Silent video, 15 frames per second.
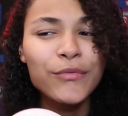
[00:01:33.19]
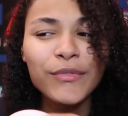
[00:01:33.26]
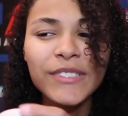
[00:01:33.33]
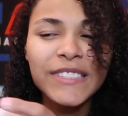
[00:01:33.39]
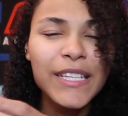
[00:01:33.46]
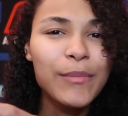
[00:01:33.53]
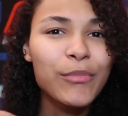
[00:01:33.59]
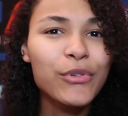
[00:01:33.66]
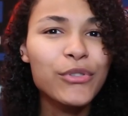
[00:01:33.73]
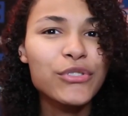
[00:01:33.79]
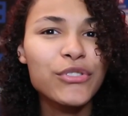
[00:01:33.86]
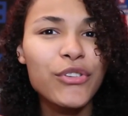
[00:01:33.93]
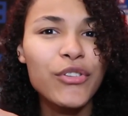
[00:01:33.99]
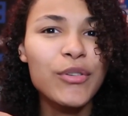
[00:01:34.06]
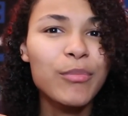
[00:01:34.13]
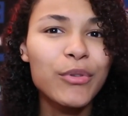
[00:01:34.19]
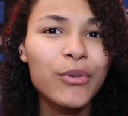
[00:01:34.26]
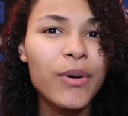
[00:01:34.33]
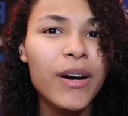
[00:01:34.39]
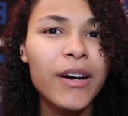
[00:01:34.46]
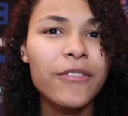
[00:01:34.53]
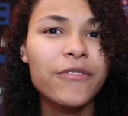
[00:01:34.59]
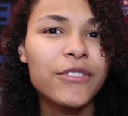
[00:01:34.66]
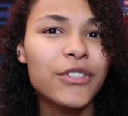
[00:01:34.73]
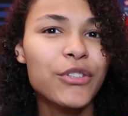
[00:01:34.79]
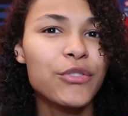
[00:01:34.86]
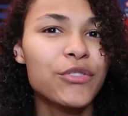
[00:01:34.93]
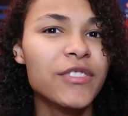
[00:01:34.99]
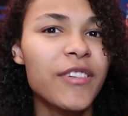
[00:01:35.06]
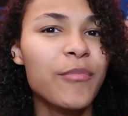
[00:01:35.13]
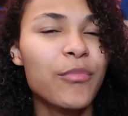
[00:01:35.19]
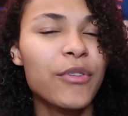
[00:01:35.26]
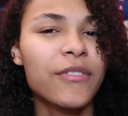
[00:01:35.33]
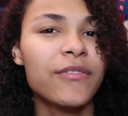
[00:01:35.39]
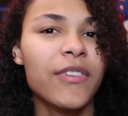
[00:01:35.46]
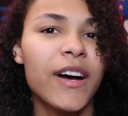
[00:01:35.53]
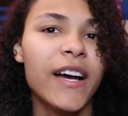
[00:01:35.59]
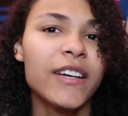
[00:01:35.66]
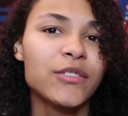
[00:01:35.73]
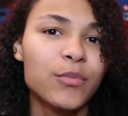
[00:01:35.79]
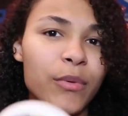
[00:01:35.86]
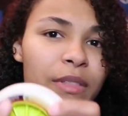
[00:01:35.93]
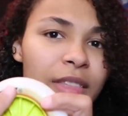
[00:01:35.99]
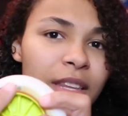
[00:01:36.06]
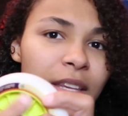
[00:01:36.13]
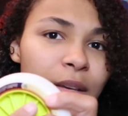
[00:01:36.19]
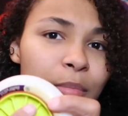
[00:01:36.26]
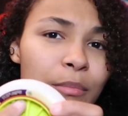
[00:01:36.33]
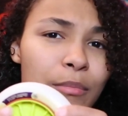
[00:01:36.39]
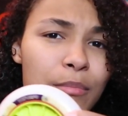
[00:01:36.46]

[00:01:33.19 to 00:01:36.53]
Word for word: resembles, you know, the blue hub for the Q7.5s with the